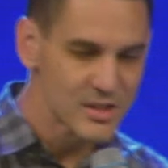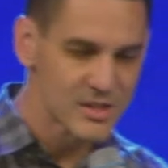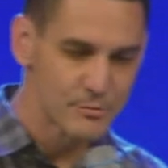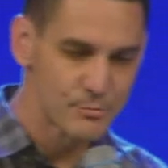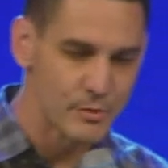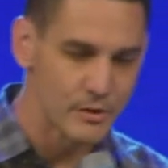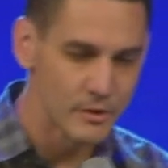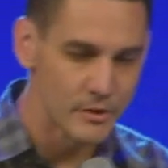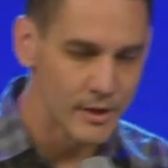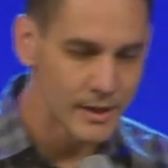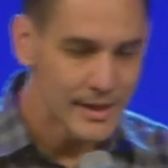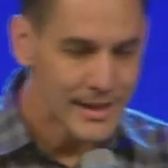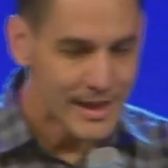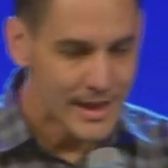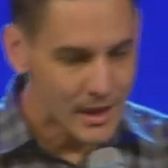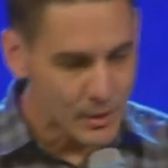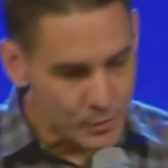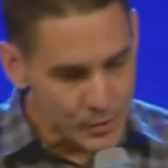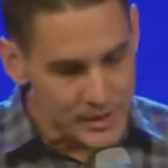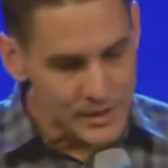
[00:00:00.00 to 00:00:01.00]
spirit,
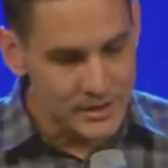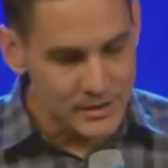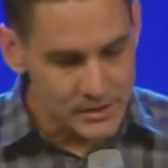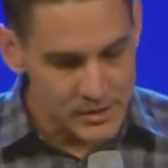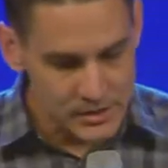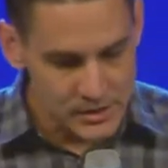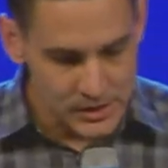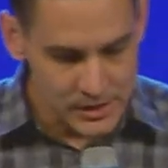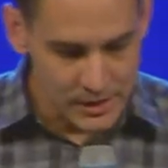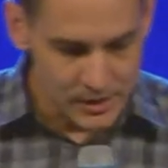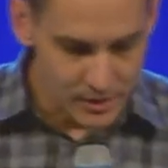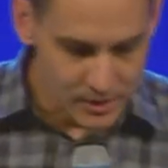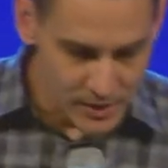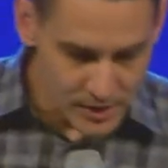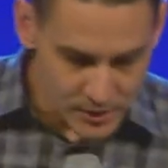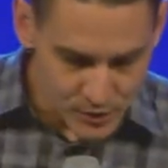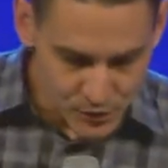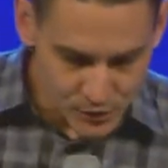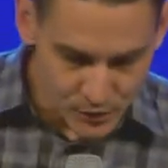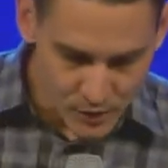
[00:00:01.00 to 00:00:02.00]
and we can see
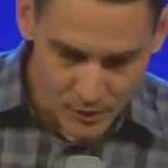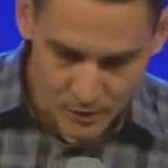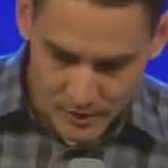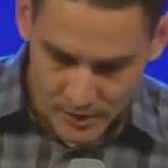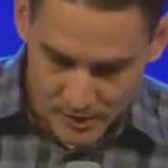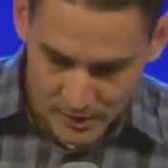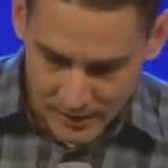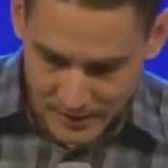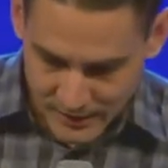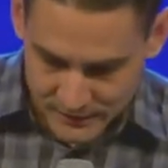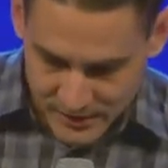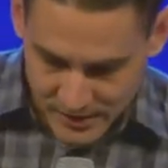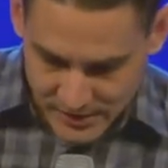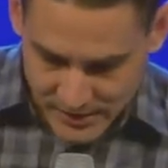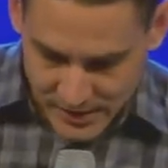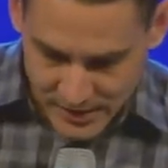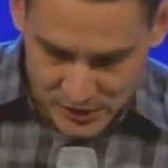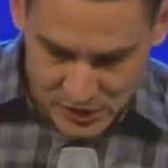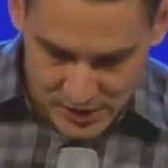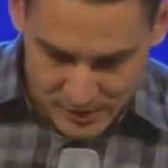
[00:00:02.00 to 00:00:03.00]
things grow in our lives.
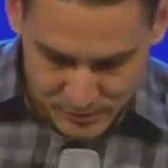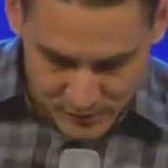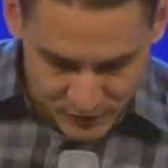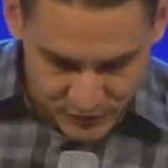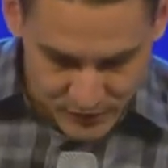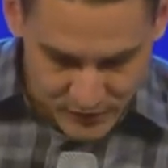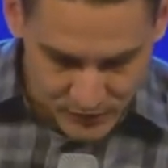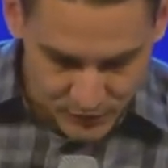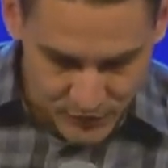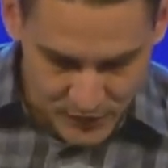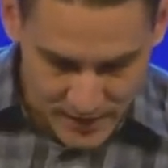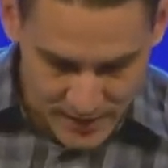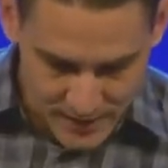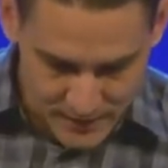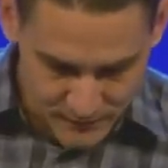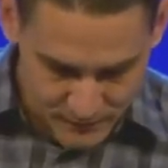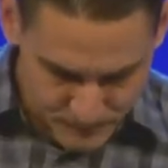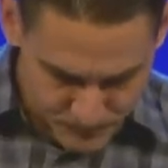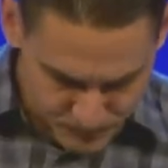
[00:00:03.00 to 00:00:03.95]
Isaiah chapter 55,